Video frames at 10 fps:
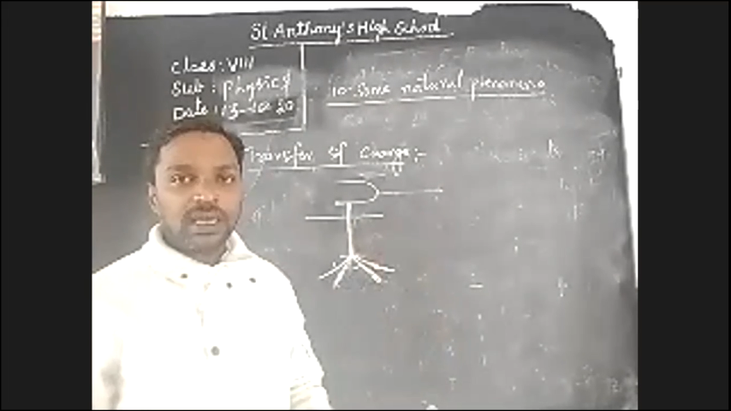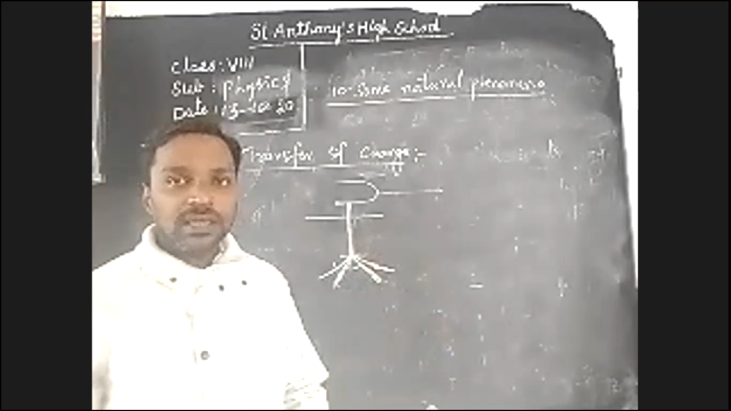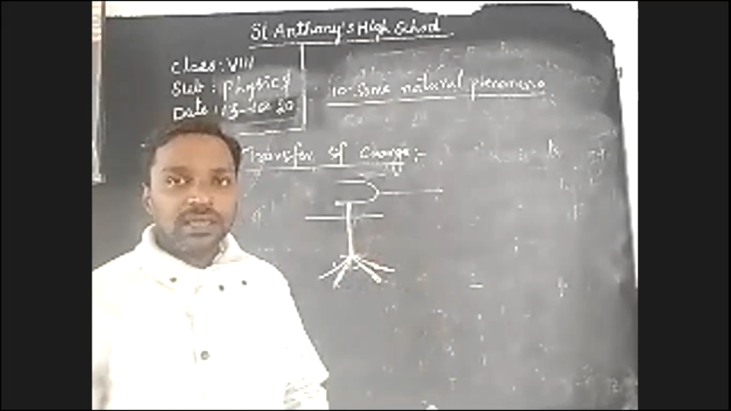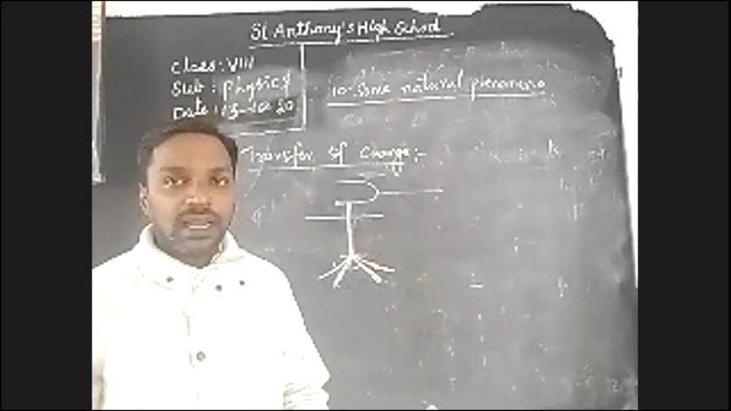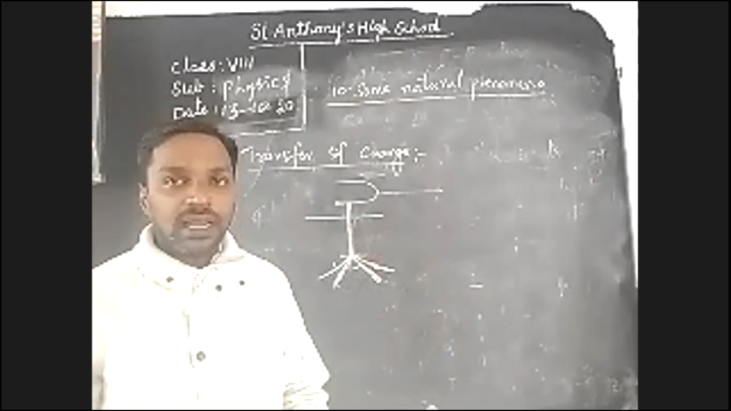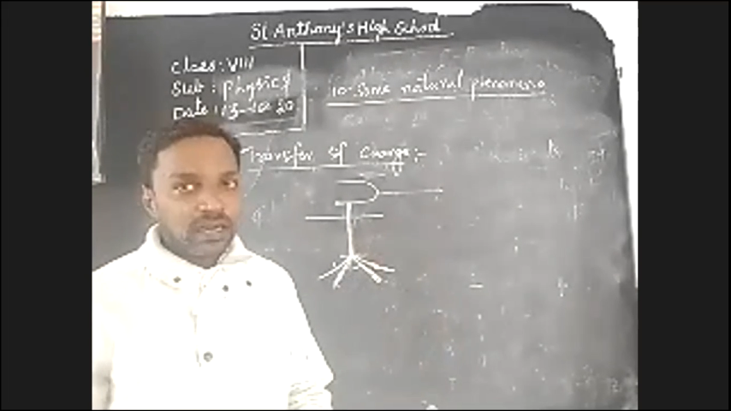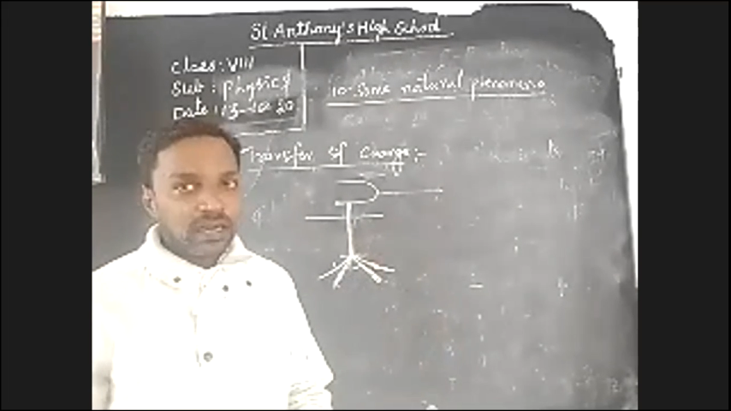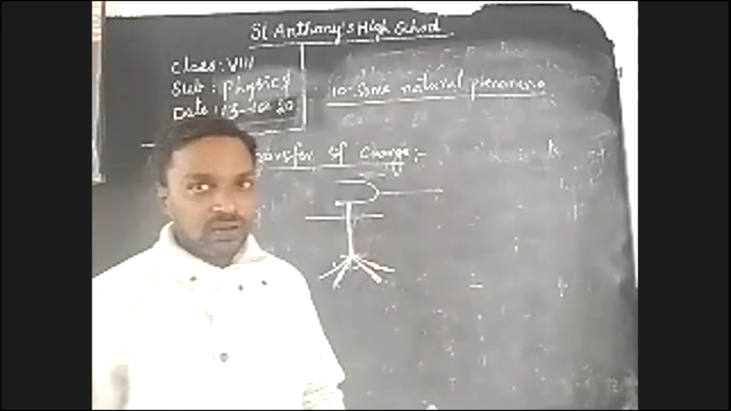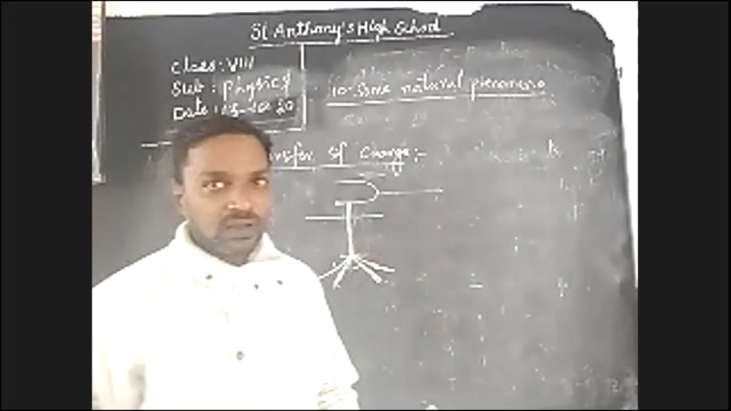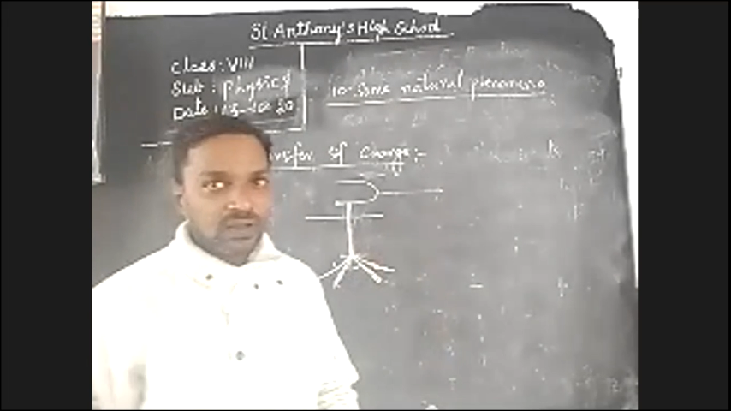
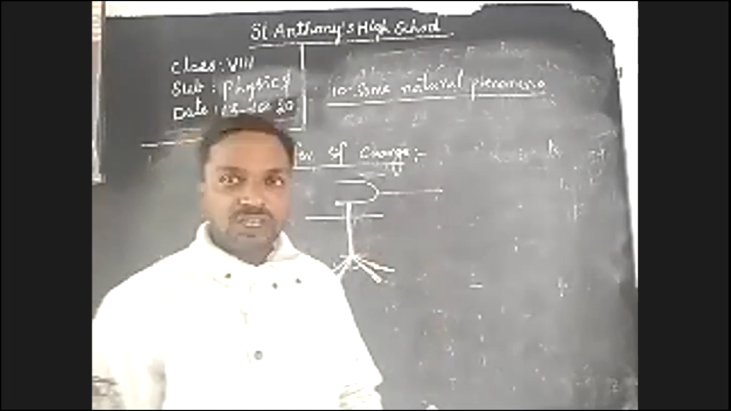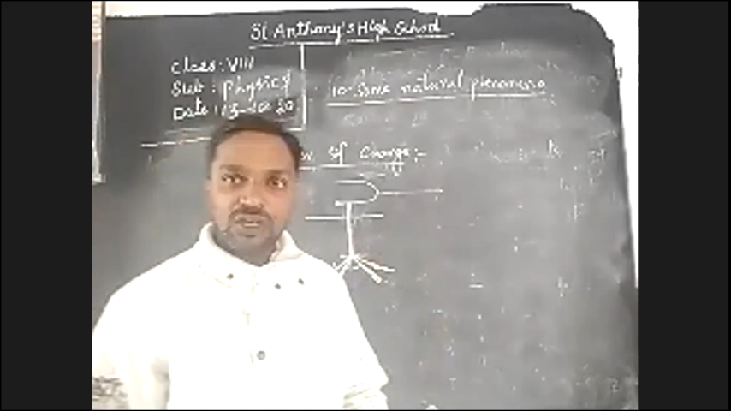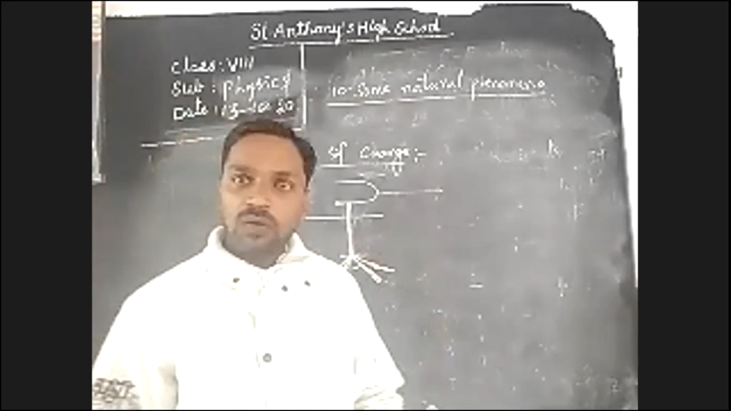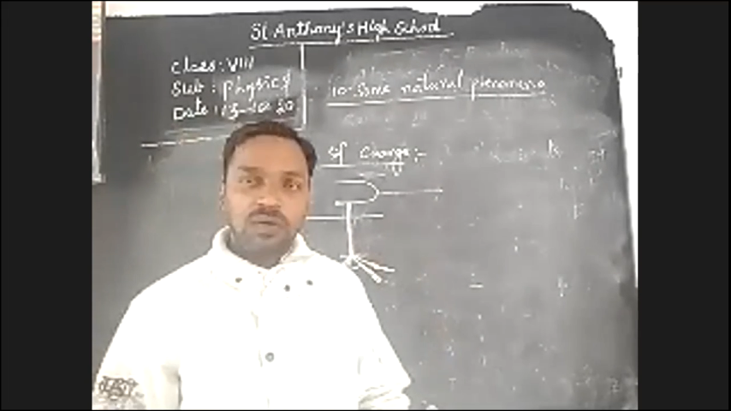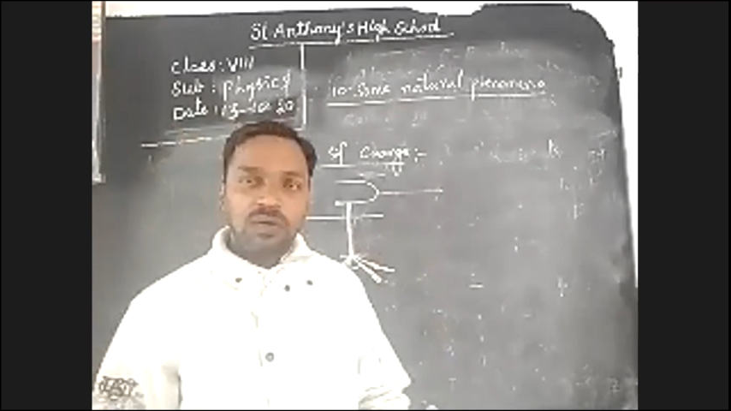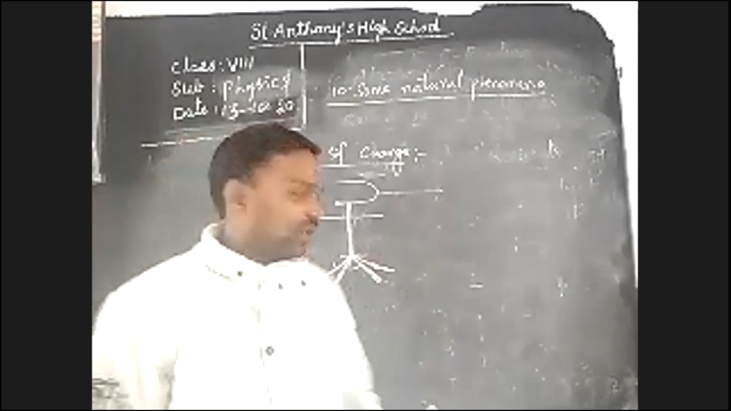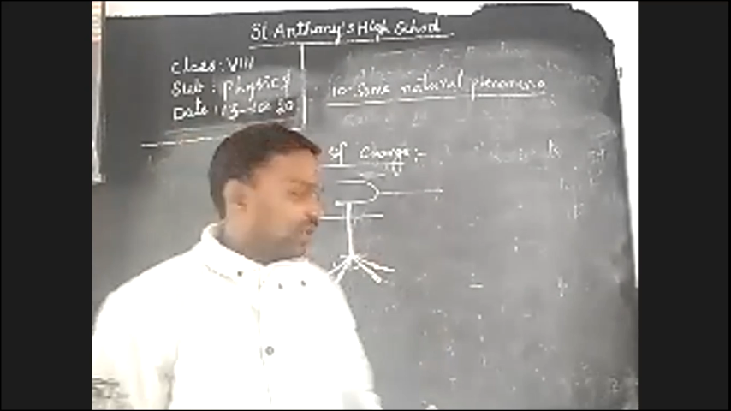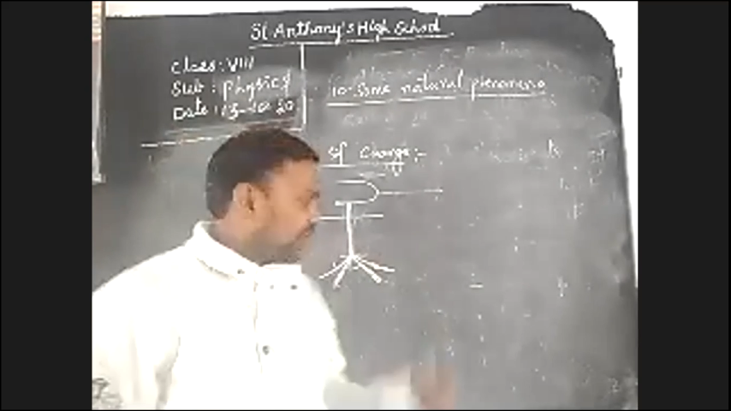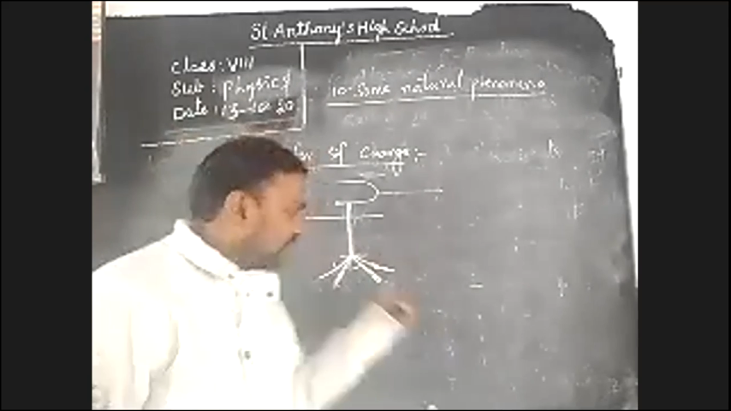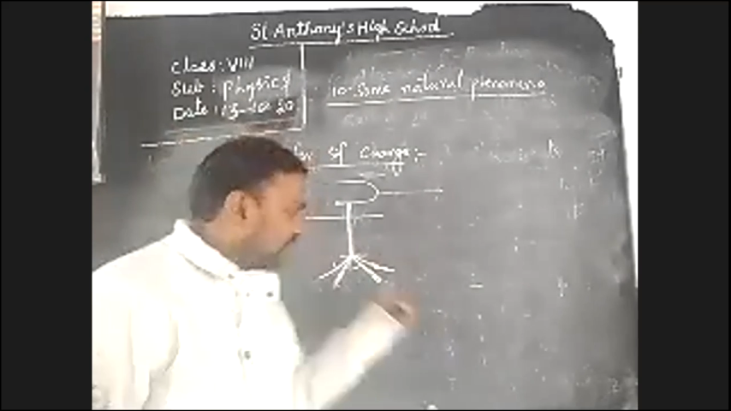Electroscope. If
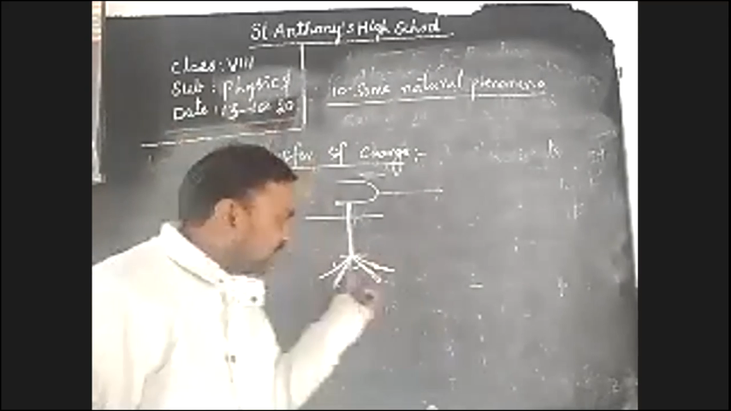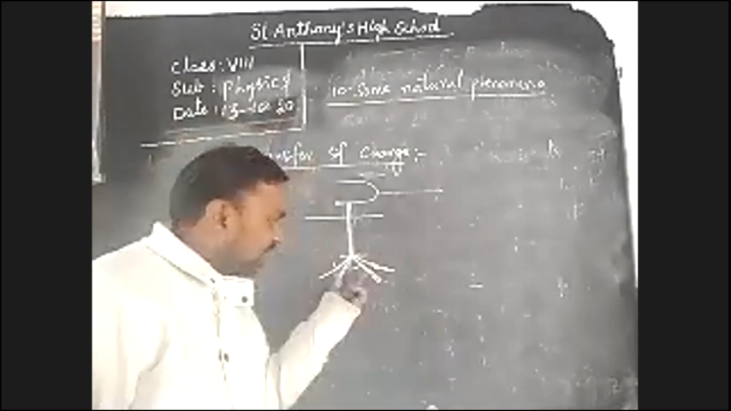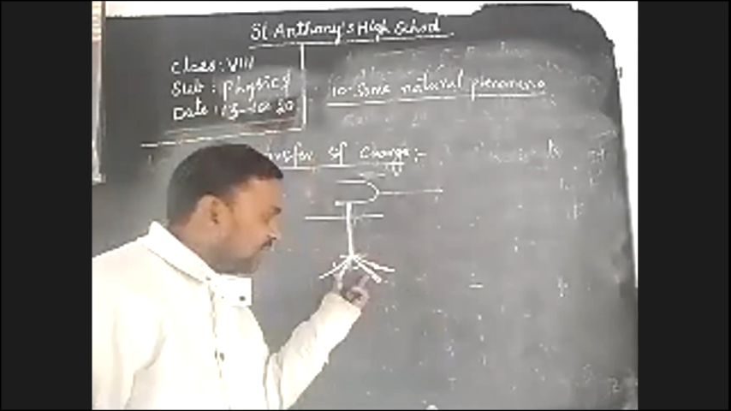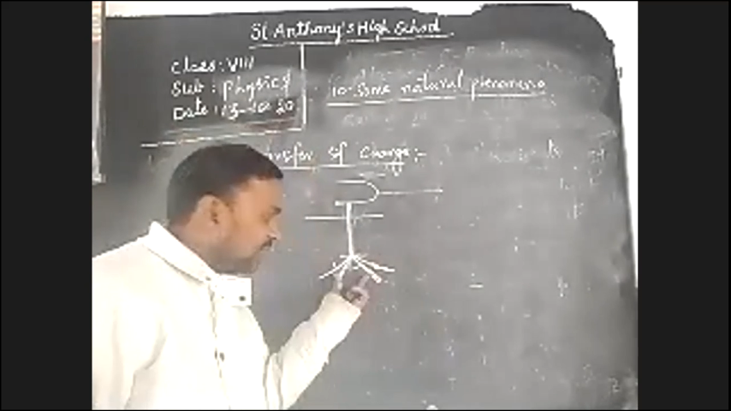these leaves